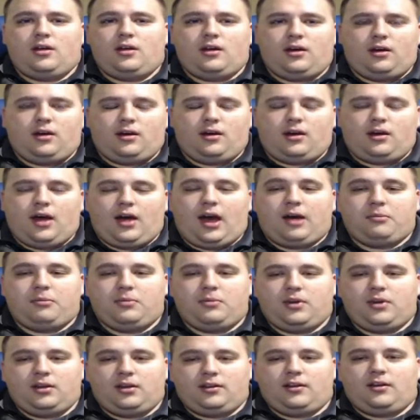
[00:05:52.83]
I've
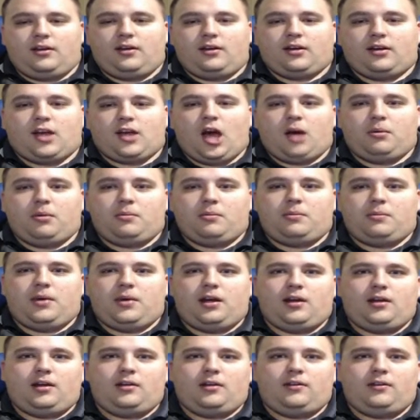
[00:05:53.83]
been the Common
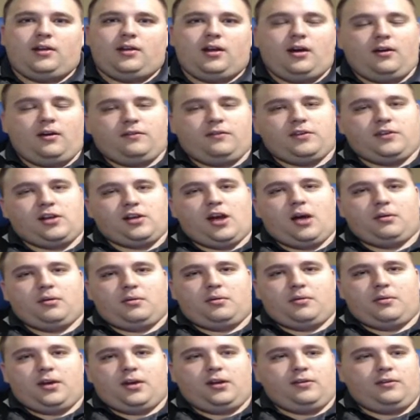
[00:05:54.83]
Man of the Common
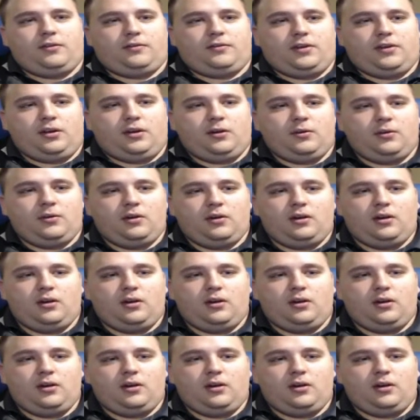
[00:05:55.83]
Man Review.